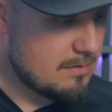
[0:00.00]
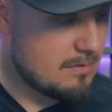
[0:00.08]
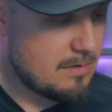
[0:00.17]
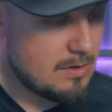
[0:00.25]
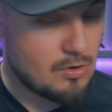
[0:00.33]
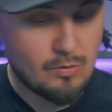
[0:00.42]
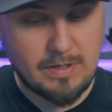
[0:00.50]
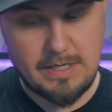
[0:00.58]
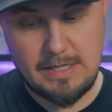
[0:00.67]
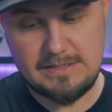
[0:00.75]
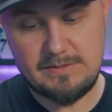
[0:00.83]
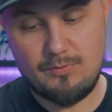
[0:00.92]

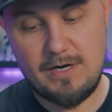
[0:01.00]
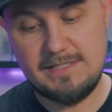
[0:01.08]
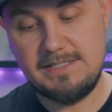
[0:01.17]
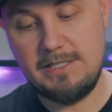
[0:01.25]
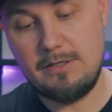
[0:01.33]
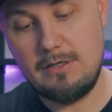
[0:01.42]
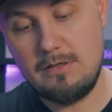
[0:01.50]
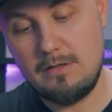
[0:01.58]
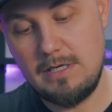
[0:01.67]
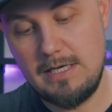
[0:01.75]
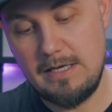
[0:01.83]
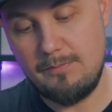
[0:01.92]
no surprise here.
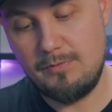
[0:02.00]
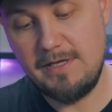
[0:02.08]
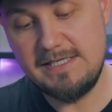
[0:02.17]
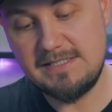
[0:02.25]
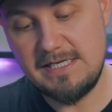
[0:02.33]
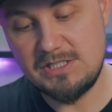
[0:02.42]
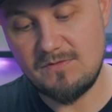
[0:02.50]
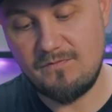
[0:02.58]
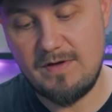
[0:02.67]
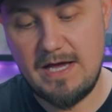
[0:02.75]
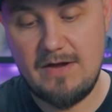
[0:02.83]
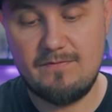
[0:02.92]
PlayStation
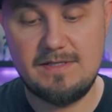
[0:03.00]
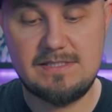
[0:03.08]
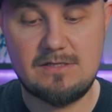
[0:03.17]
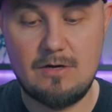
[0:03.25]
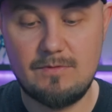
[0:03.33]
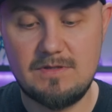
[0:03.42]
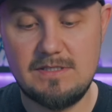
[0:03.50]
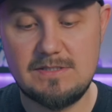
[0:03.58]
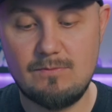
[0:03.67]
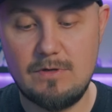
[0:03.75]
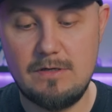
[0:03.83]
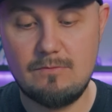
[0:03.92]
5, let's start with
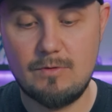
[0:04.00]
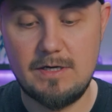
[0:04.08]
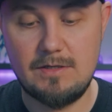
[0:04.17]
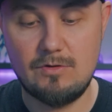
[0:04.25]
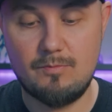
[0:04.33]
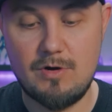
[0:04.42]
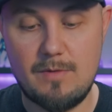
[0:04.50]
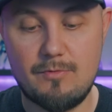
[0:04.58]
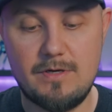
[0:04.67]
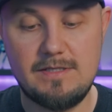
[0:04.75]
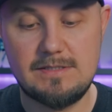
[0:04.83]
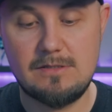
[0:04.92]
this one. We're gonna do a
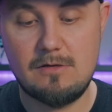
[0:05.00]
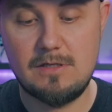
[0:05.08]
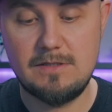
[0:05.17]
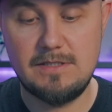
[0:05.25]
proper install on